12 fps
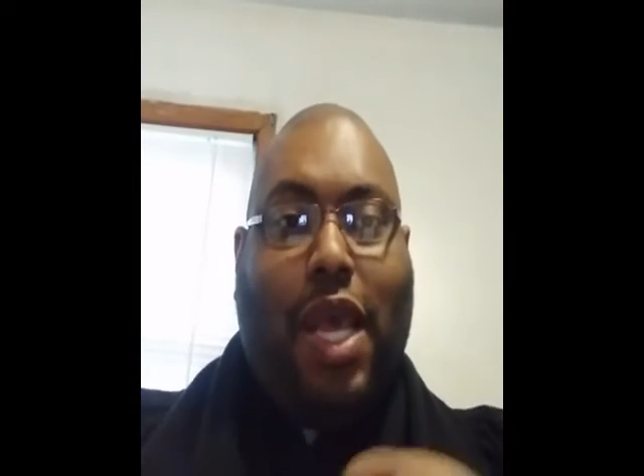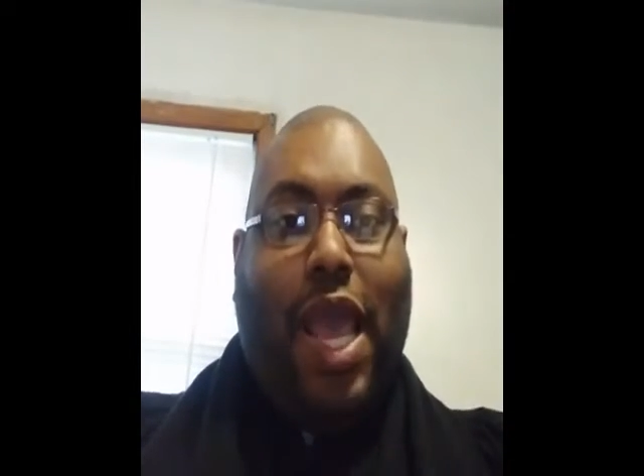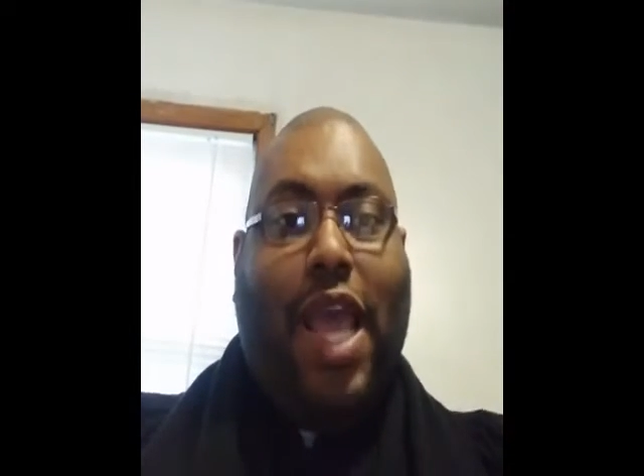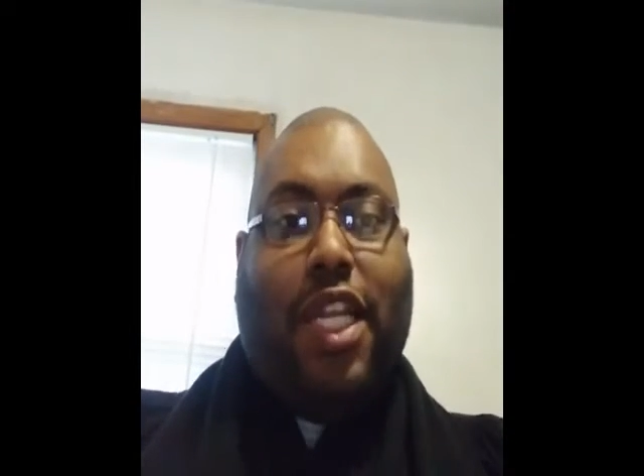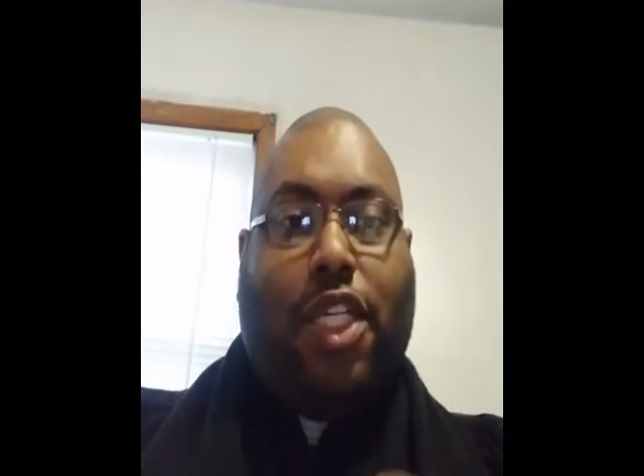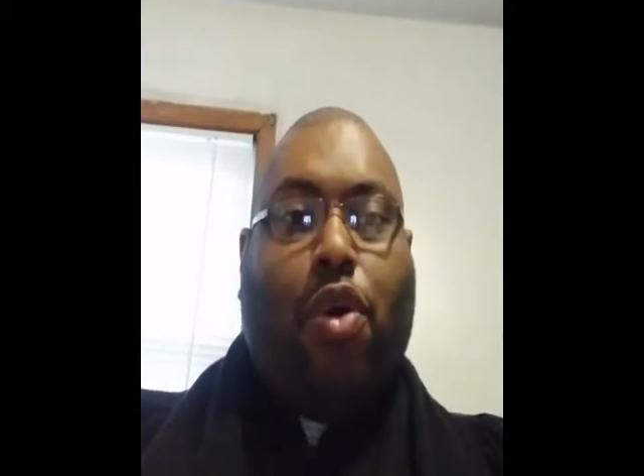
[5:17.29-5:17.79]

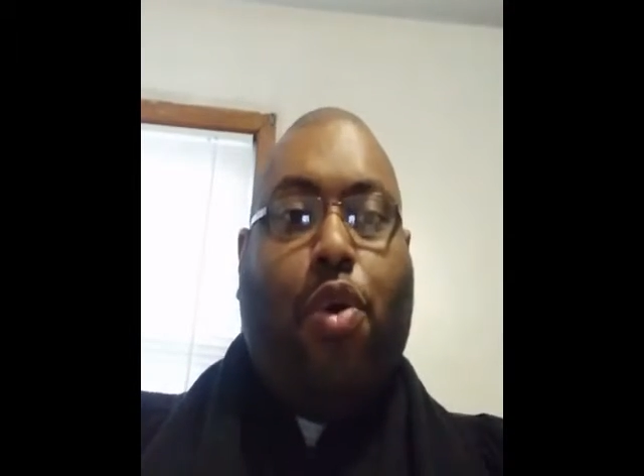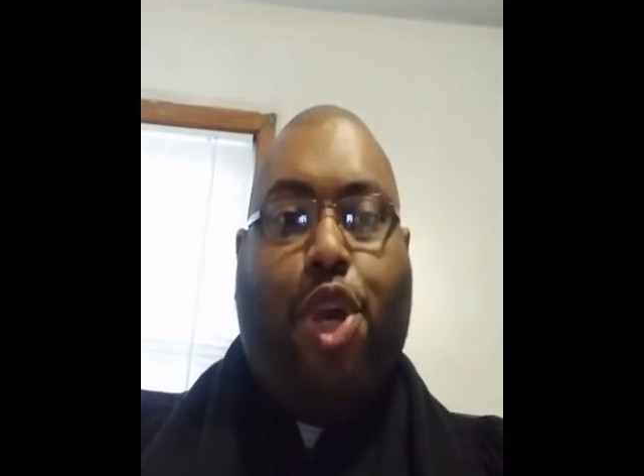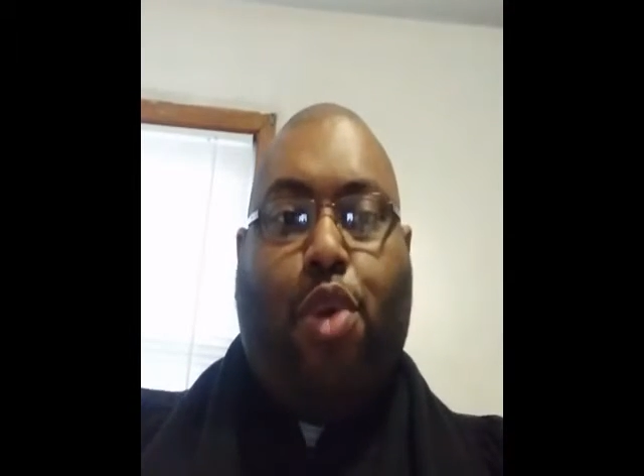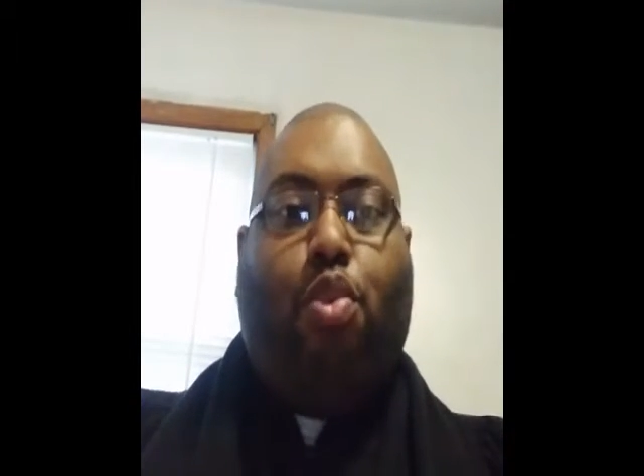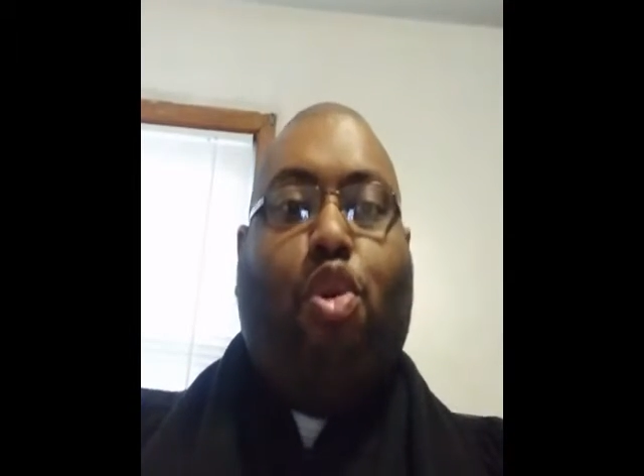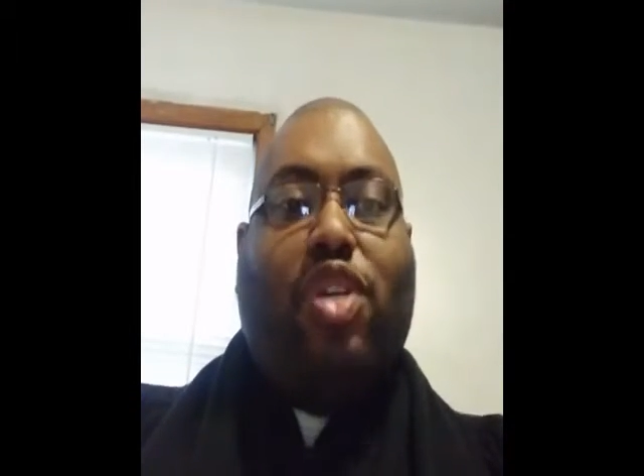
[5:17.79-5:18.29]
as though
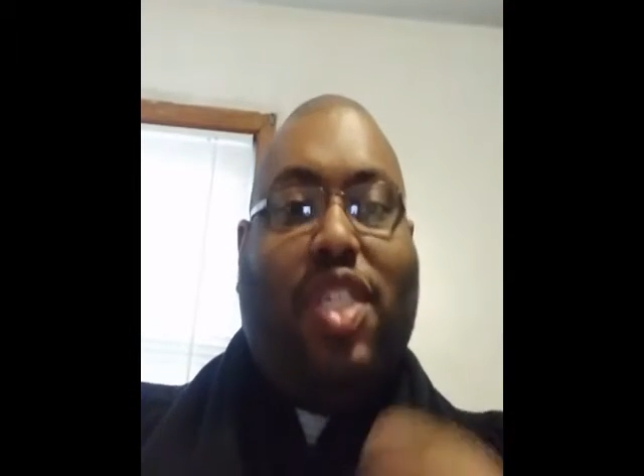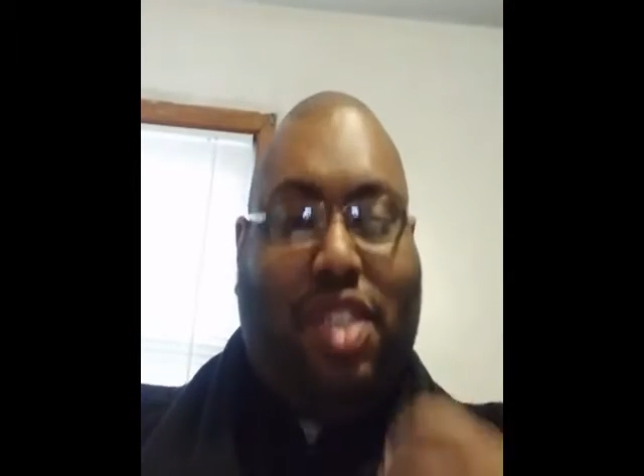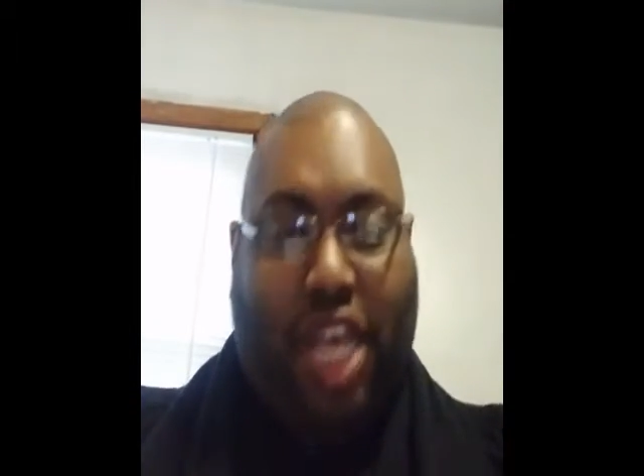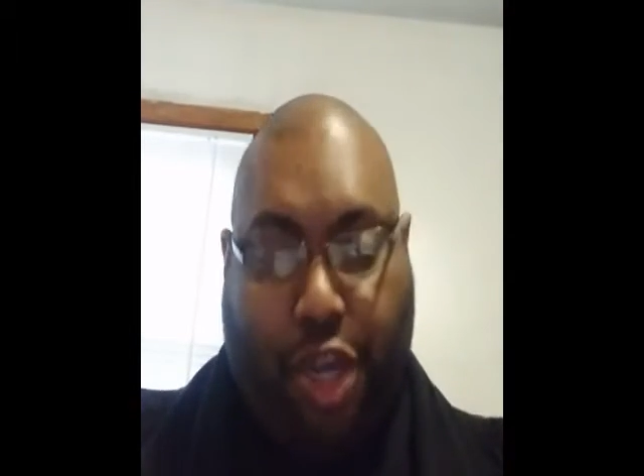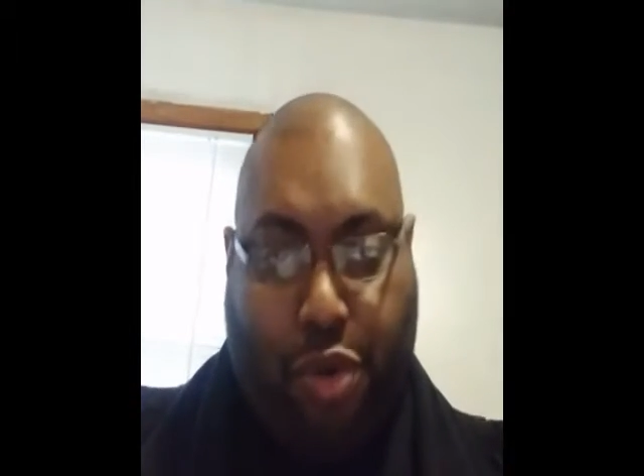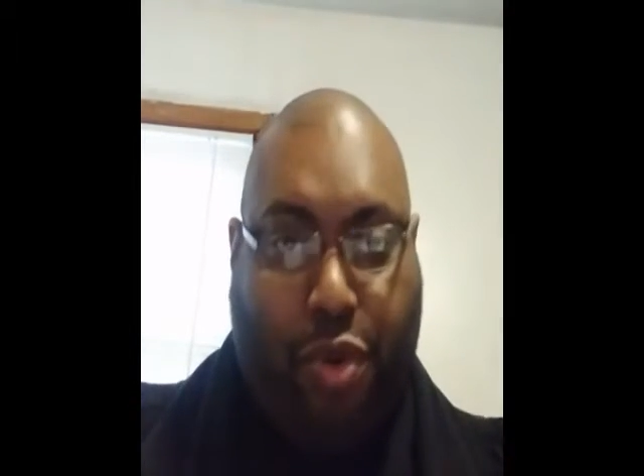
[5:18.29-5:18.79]
it were
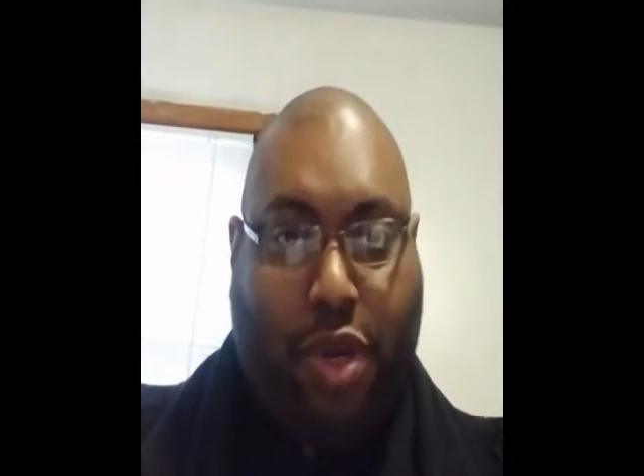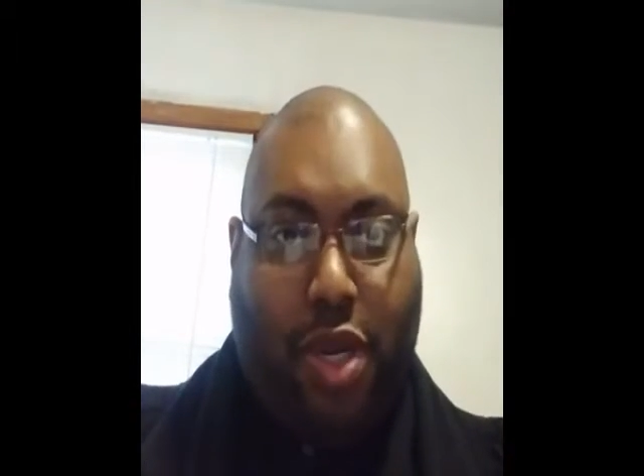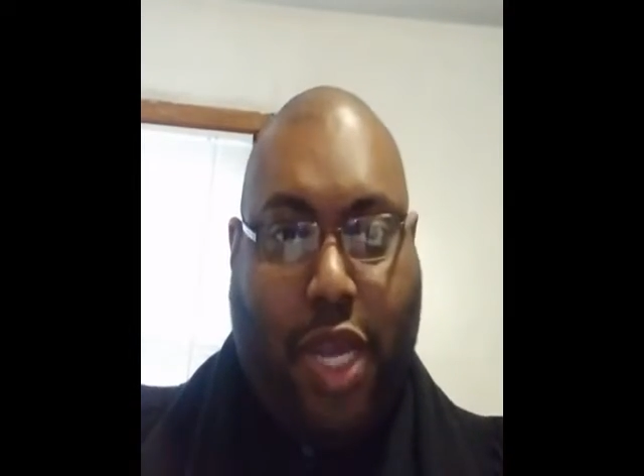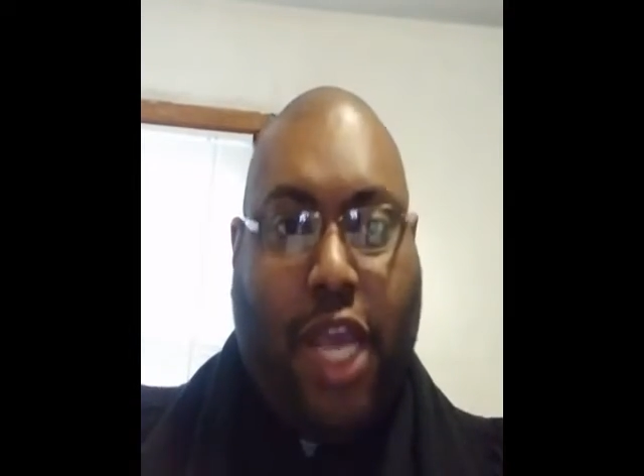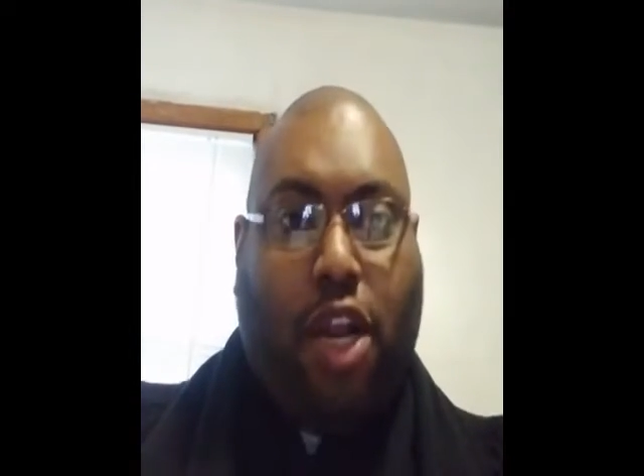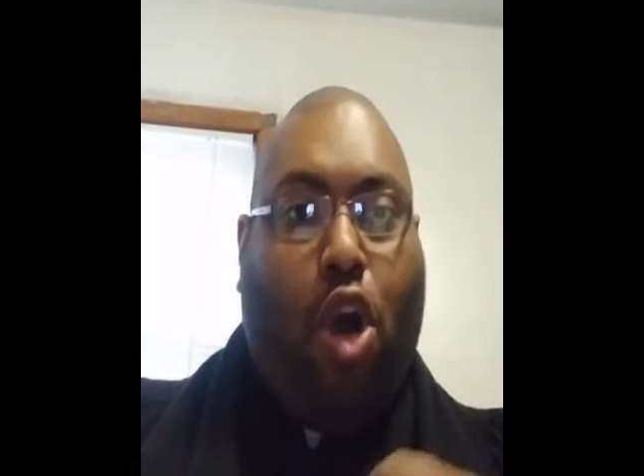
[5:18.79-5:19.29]
sacred
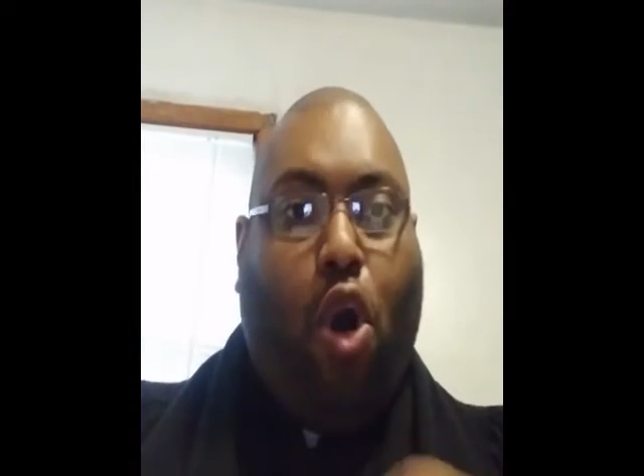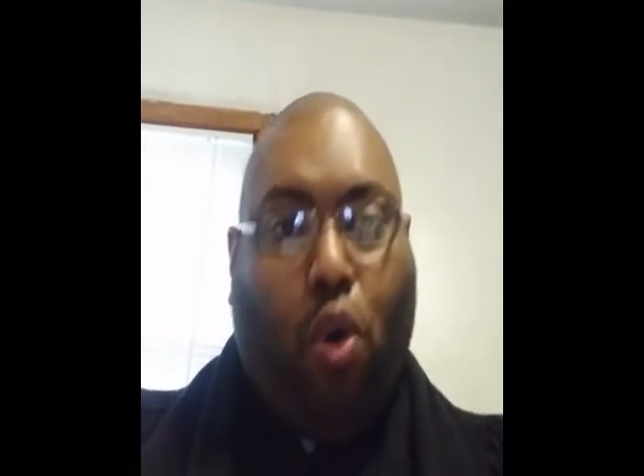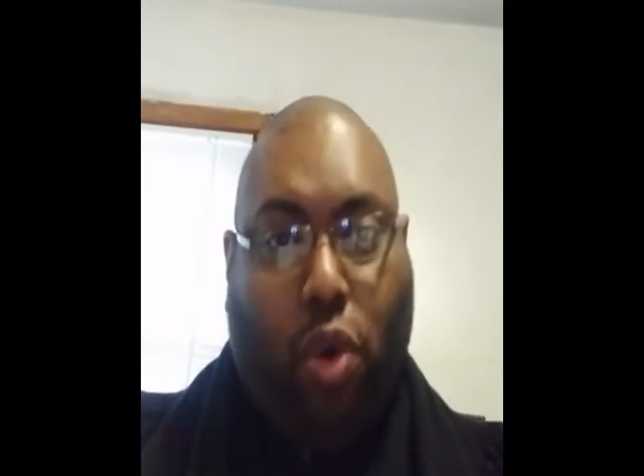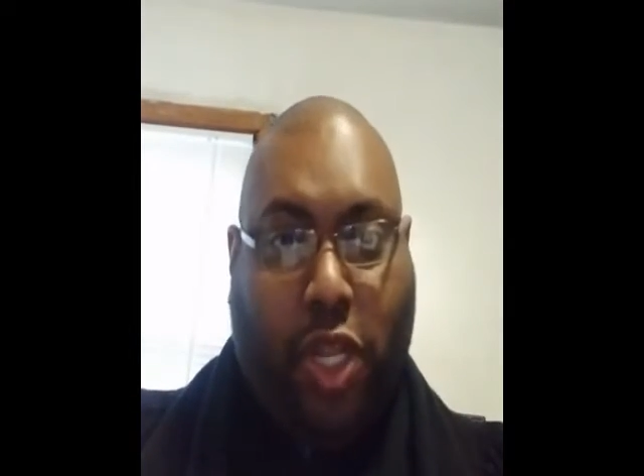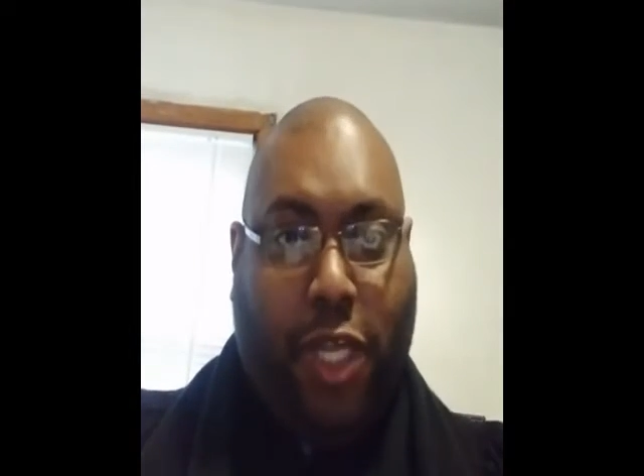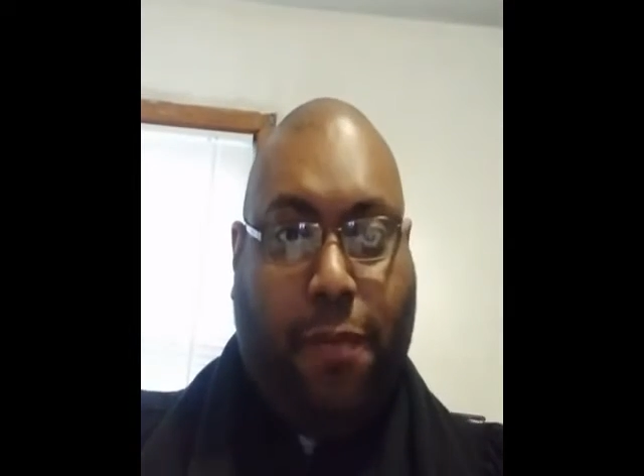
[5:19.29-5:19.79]
and
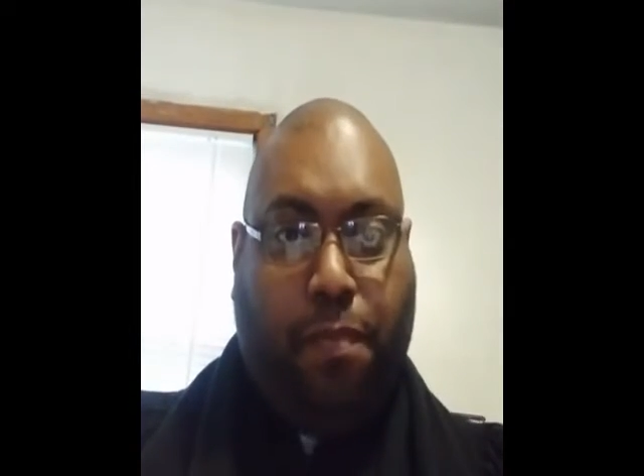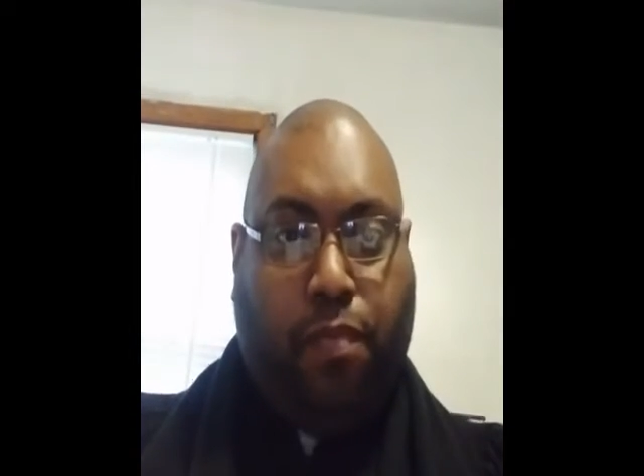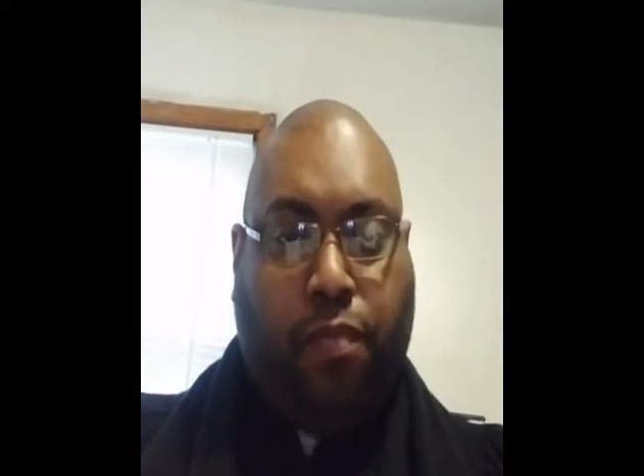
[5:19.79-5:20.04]
holy?